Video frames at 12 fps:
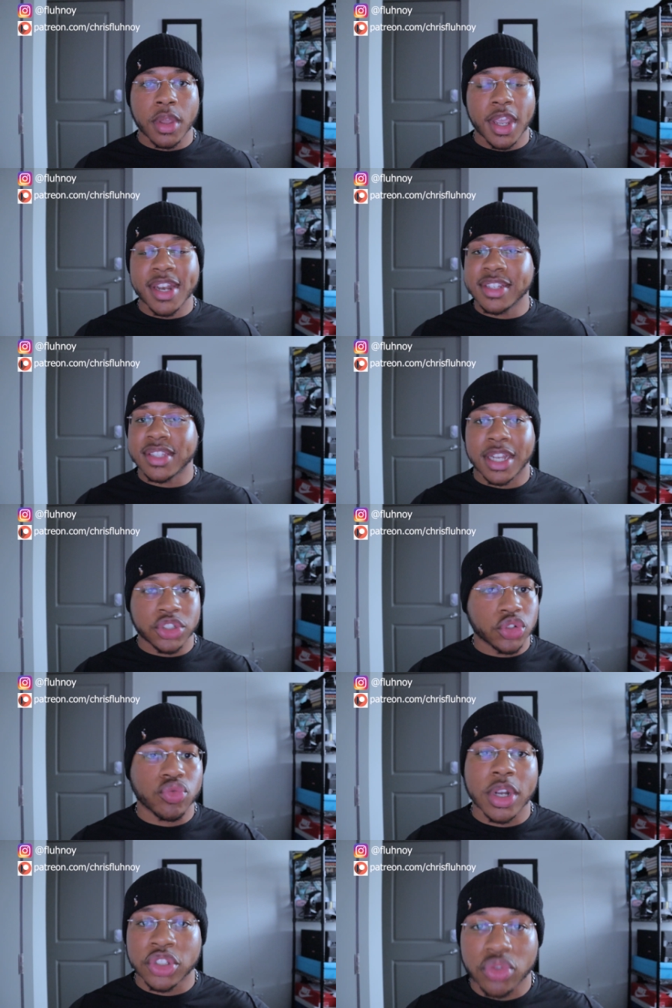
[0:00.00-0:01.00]
And it's not just
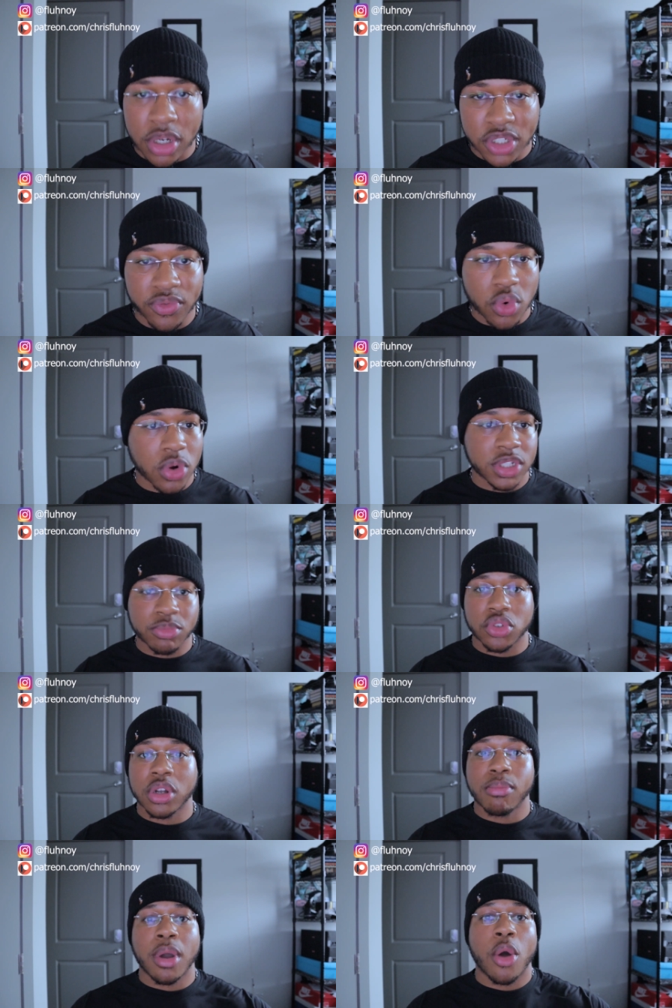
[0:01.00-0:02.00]
restaurants, of course. I'm
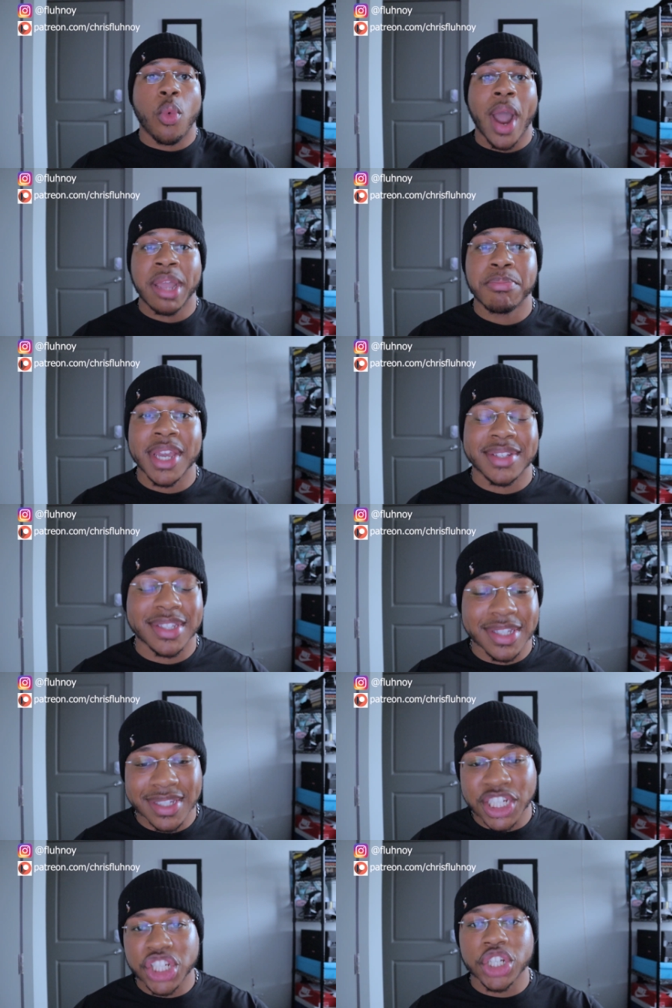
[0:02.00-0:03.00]
talking about white
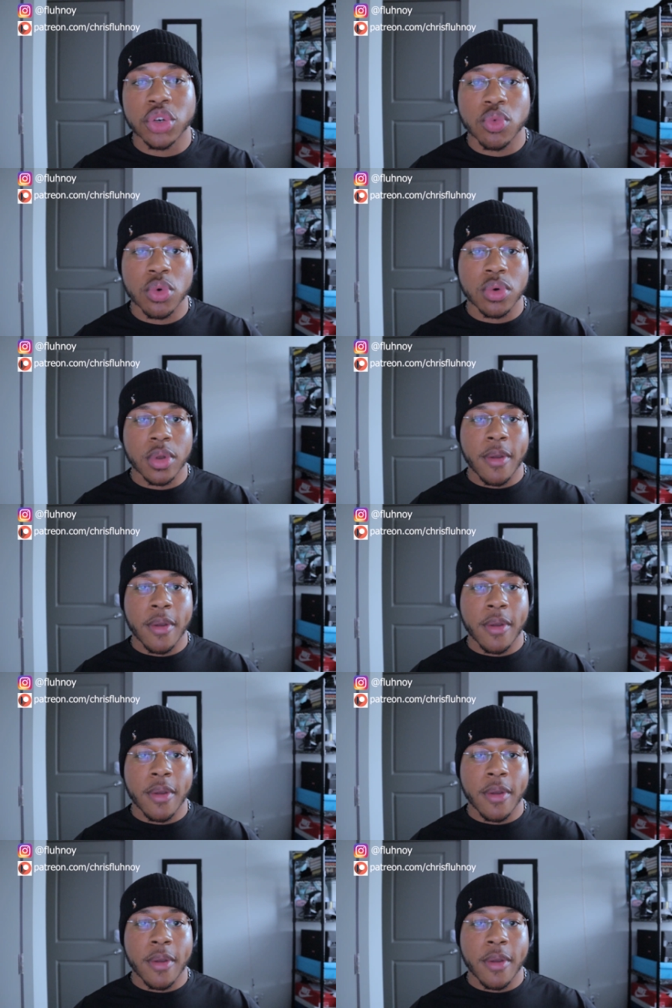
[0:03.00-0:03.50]
businesses in general.